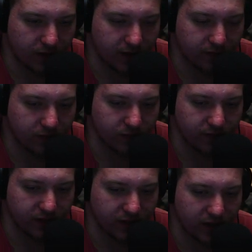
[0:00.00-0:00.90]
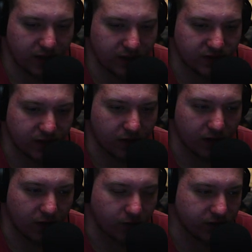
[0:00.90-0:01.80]
give it a little bit of a dehaze, and
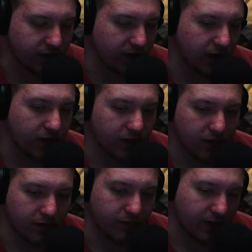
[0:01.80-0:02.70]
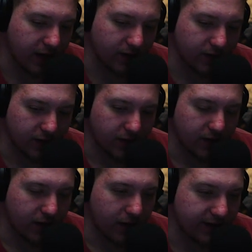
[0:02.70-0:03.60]
I always vignette.
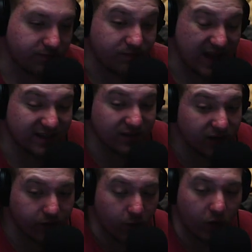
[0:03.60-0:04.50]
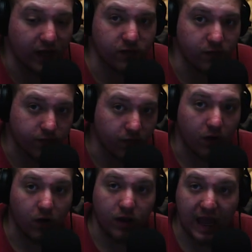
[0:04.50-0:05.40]
That's literally what I do
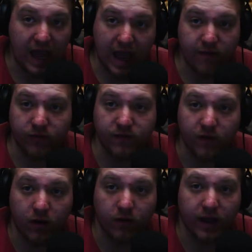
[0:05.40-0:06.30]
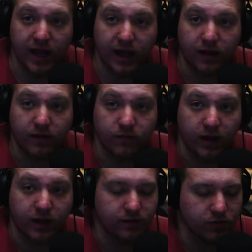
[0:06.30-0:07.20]
for every photo that I edit,
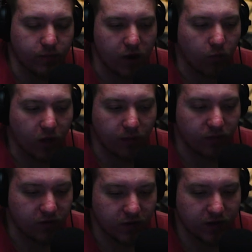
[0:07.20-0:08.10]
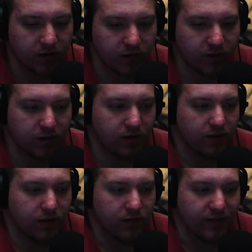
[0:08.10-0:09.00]
right? No matter what I'm doing.
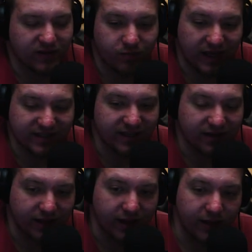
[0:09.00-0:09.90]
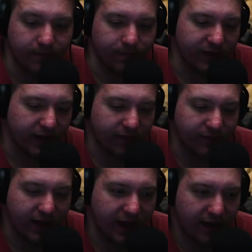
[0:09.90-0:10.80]
That's basically it.
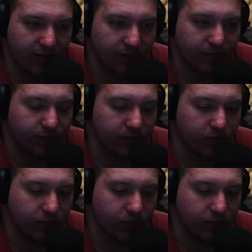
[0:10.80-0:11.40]
If I have